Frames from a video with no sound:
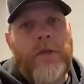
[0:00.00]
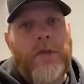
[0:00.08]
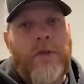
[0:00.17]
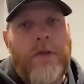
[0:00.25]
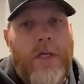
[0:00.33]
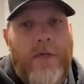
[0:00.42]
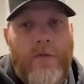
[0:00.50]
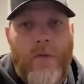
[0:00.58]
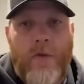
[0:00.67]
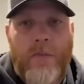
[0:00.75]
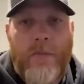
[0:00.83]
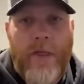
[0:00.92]
kind of a
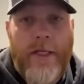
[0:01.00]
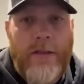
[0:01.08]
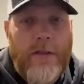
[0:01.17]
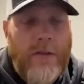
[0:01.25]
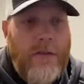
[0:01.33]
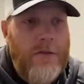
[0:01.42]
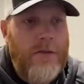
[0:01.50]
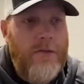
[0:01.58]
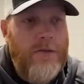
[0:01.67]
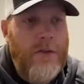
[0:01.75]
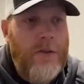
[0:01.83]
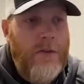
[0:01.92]
wood plank look. So
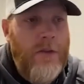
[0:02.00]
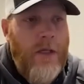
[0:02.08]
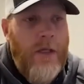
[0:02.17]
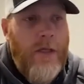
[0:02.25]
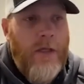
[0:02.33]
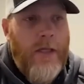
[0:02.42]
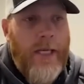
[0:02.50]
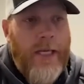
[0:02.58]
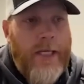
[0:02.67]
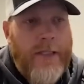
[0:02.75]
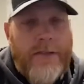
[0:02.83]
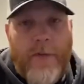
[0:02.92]
it's a
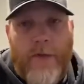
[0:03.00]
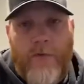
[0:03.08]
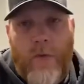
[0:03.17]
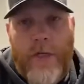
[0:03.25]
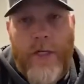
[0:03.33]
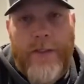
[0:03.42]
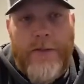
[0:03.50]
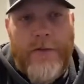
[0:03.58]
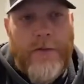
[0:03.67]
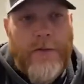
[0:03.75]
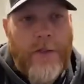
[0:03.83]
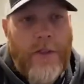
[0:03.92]
8-inch by 48-inch
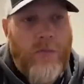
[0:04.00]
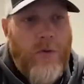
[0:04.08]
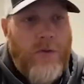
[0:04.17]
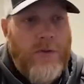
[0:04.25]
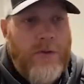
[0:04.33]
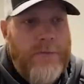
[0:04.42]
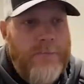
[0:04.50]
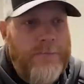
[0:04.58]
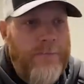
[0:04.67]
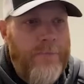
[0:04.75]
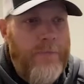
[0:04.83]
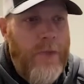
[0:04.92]
porcelain.
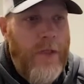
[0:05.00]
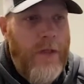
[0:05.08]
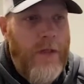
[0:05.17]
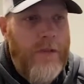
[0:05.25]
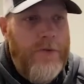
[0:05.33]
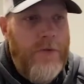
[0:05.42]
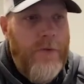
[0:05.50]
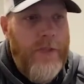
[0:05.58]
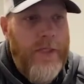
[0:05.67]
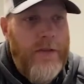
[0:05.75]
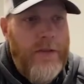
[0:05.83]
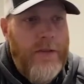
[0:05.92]
So we
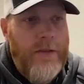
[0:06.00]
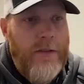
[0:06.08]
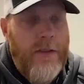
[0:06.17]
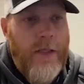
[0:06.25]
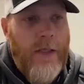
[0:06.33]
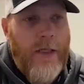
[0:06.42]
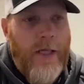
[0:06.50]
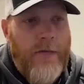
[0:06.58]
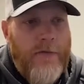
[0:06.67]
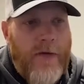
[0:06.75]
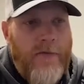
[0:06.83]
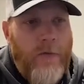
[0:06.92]
needed to have
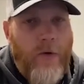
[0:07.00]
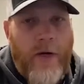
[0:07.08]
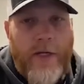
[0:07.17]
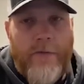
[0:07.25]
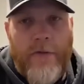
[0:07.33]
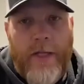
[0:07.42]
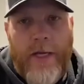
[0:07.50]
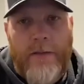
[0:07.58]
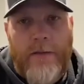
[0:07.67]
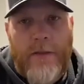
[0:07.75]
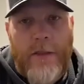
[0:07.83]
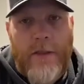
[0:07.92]
kind of a break for that,
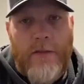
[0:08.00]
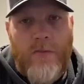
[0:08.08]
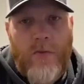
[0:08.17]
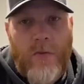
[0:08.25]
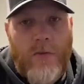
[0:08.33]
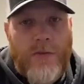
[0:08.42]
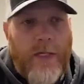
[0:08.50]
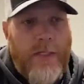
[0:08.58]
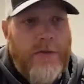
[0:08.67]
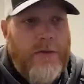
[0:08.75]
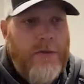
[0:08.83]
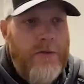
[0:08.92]
so we weren't
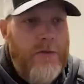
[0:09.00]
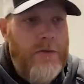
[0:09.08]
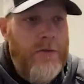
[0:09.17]
trying to